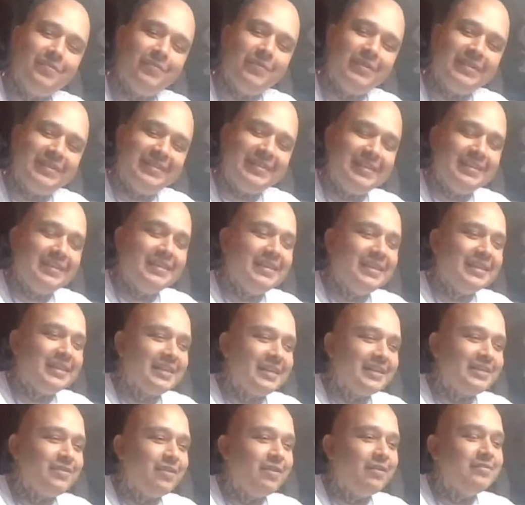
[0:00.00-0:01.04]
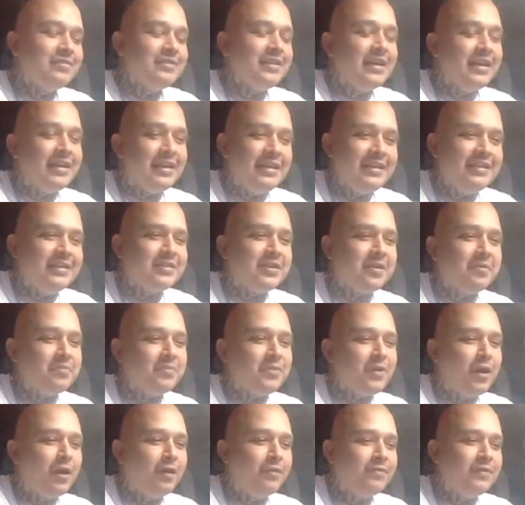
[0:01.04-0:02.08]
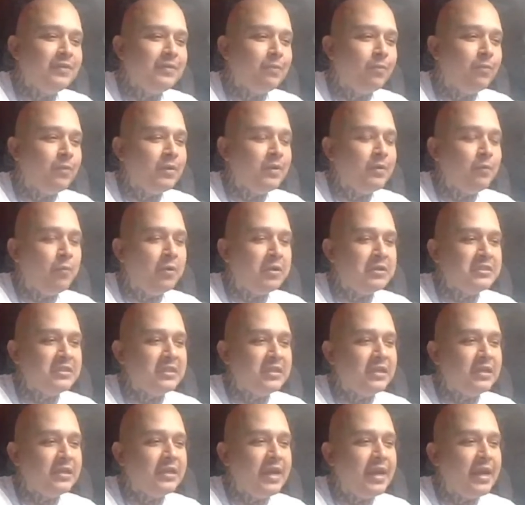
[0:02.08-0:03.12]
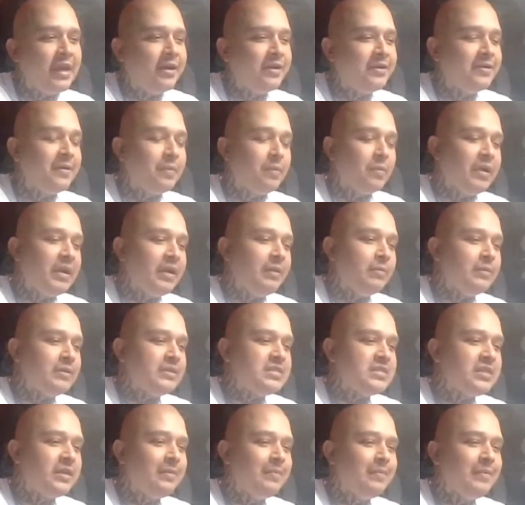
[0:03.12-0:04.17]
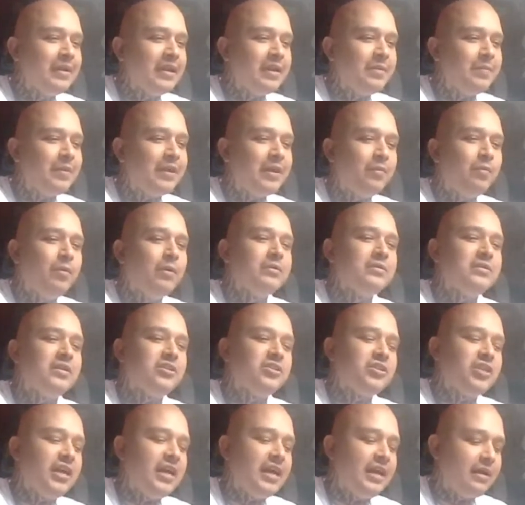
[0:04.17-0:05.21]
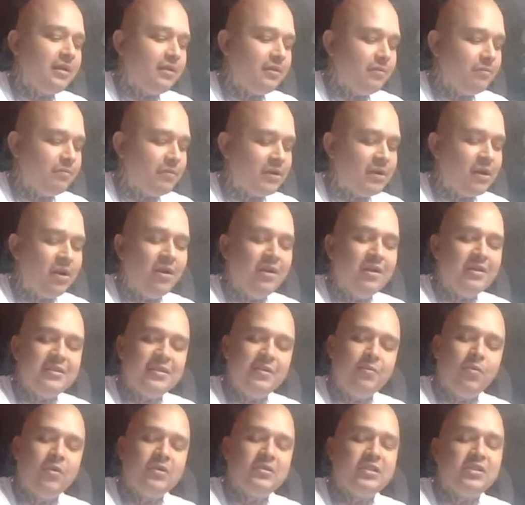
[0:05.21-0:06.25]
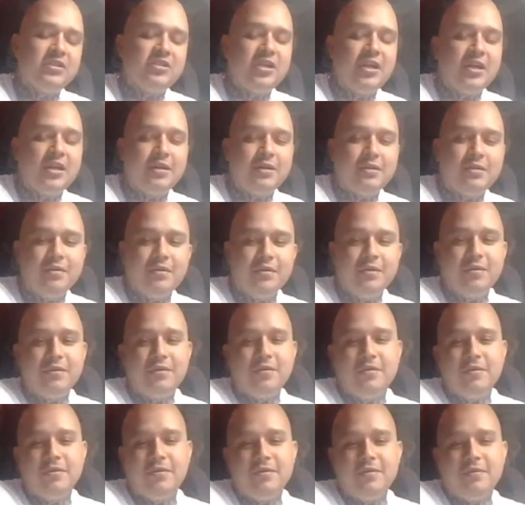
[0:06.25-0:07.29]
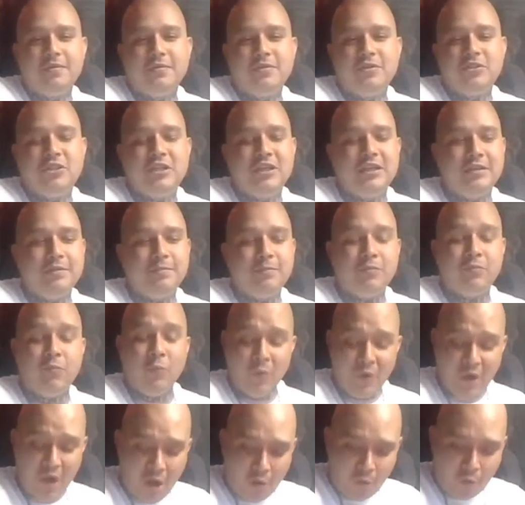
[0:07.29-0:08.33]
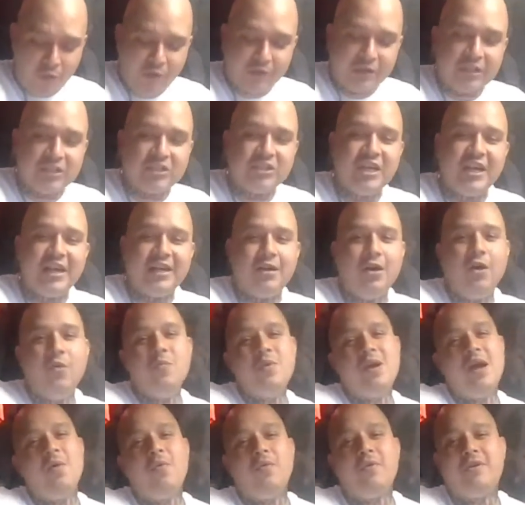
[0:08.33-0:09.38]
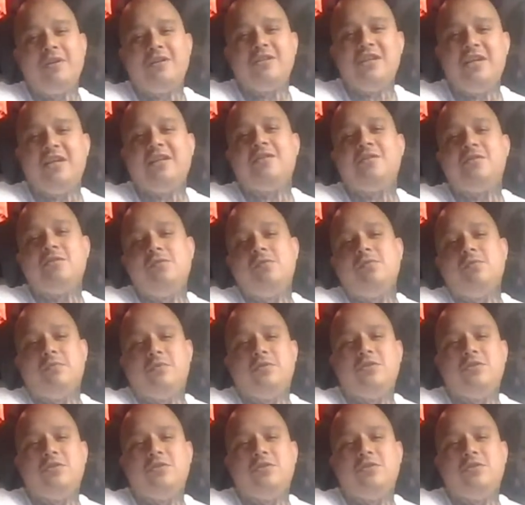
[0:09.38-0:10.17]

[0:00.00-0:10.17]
But see, look, that's what I'm saying. He jumped off. He wants to get in a ring with somebody, but he wants to check. Regardless, he wants to check. Shit, we all want to check, homie. I want to check too.